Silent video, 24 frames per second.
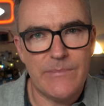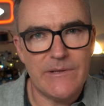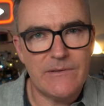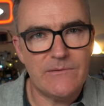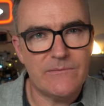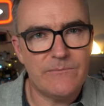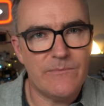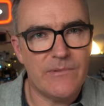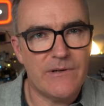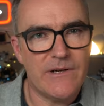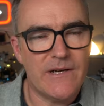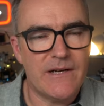
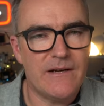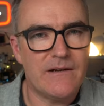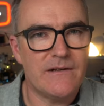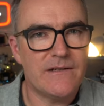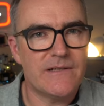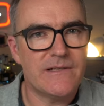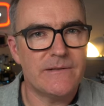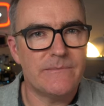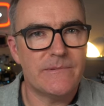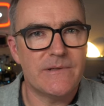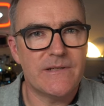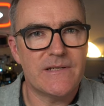built by
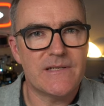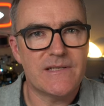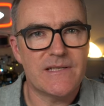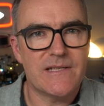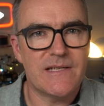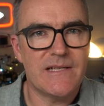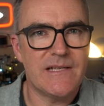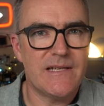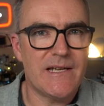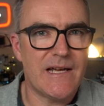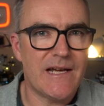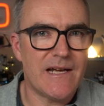
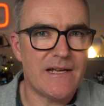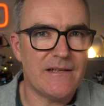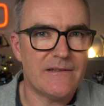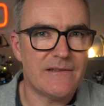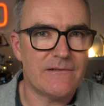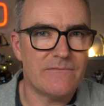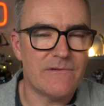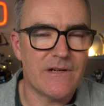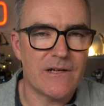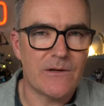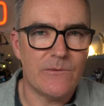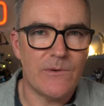IWC at
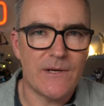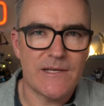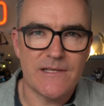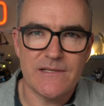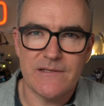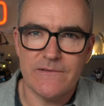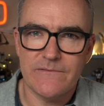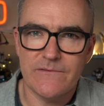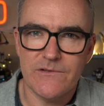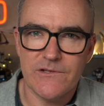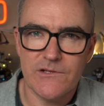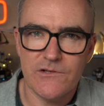the
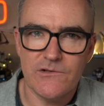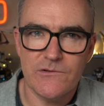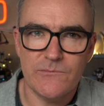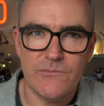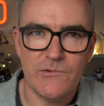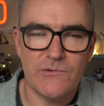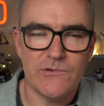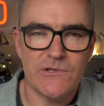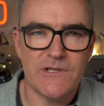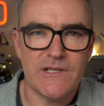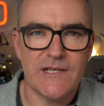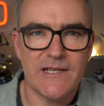request of two
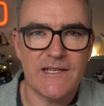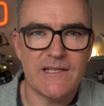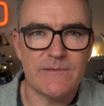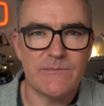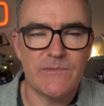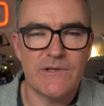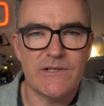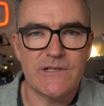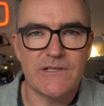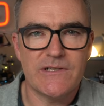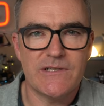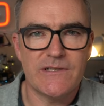Portuguese
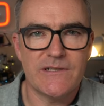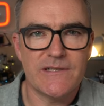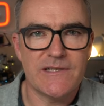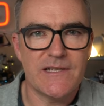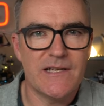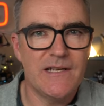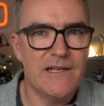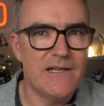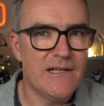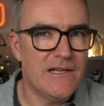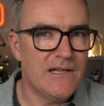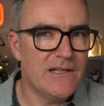merchants
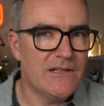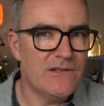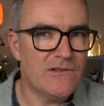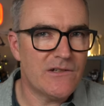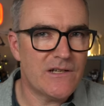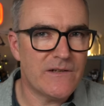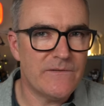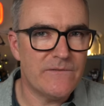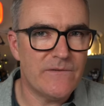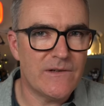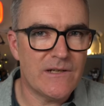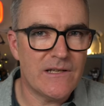
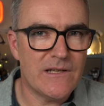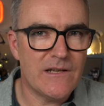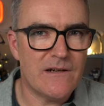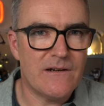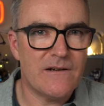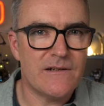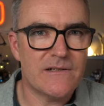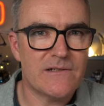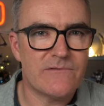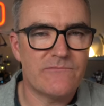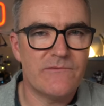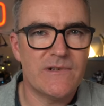looking for
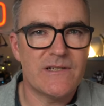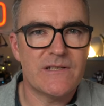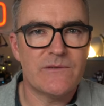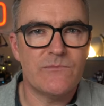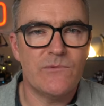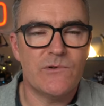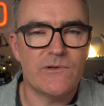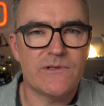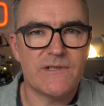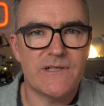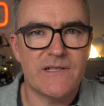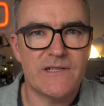large
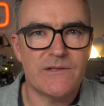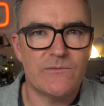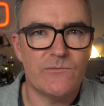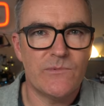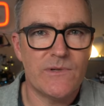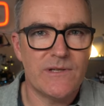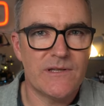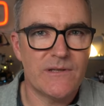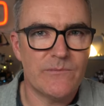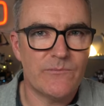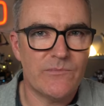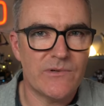wristwatches
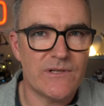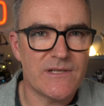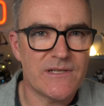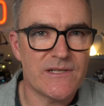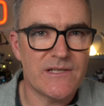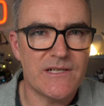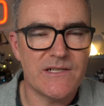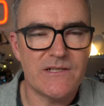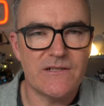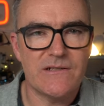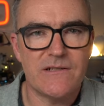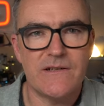with the
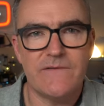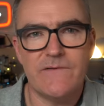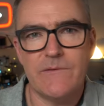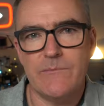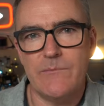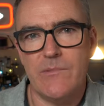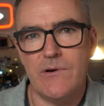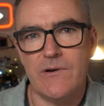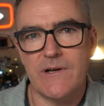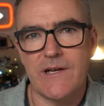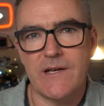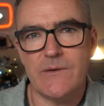precision of a
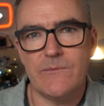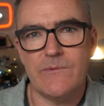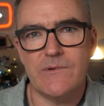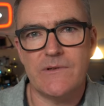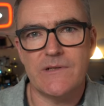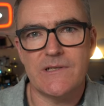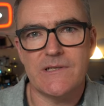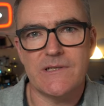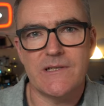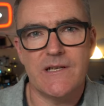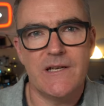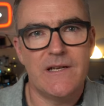pocket
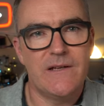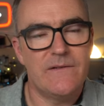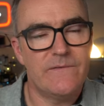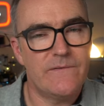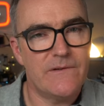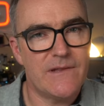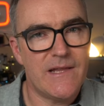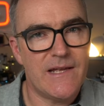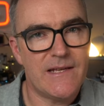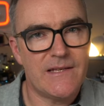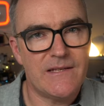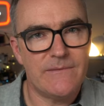watch
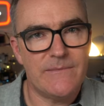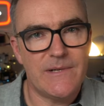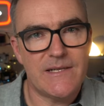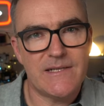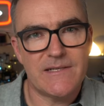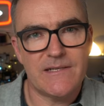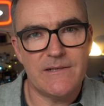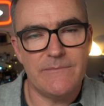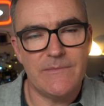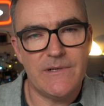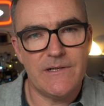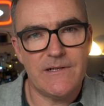for their
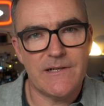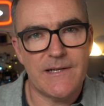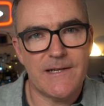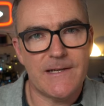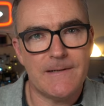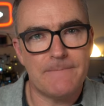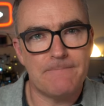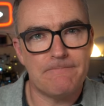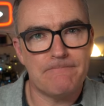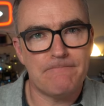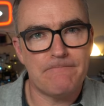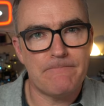domestic
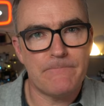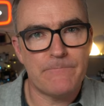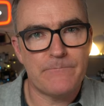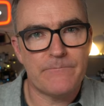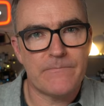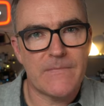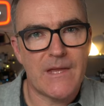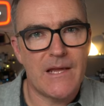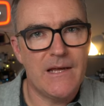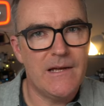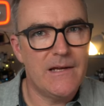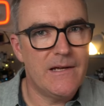market.
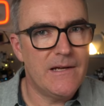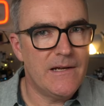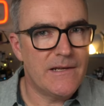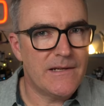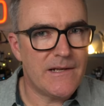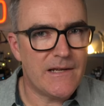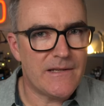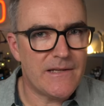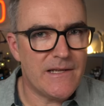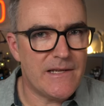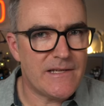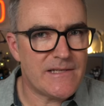
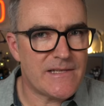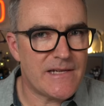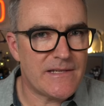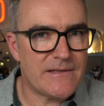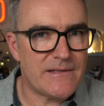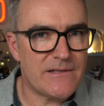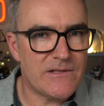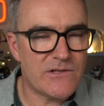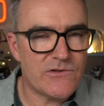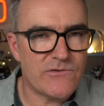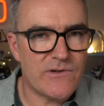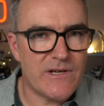Now these
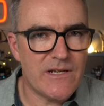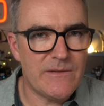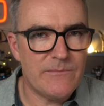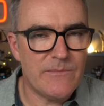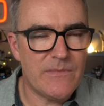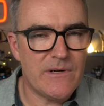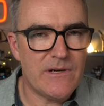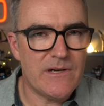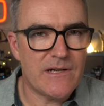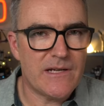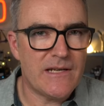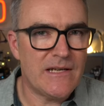had the
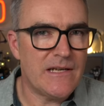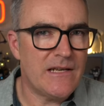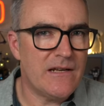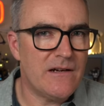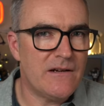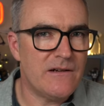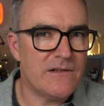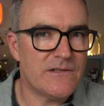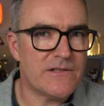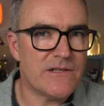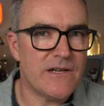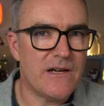trademark
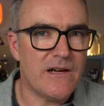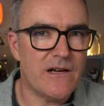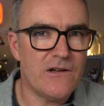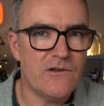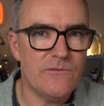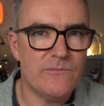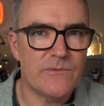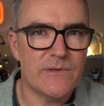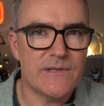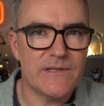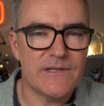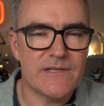large
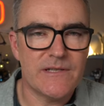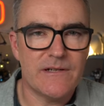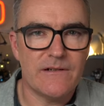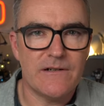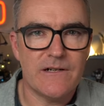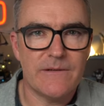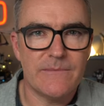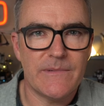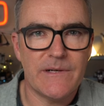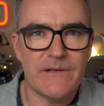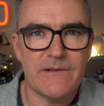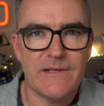open
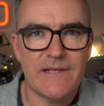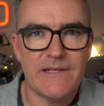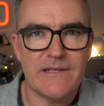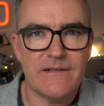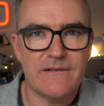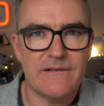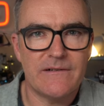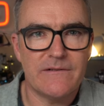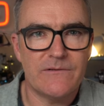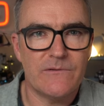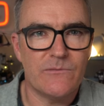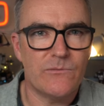time only
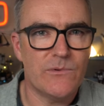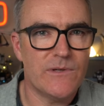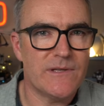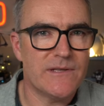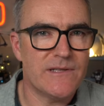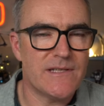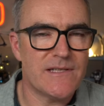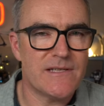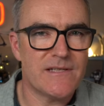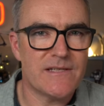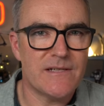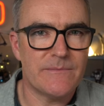dial with
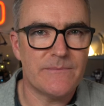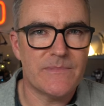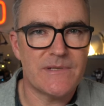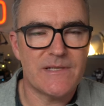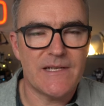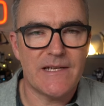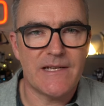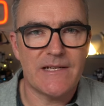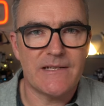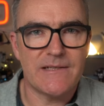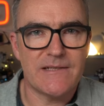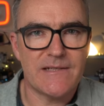the
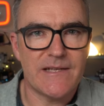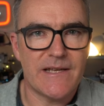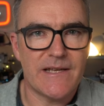sub-seconds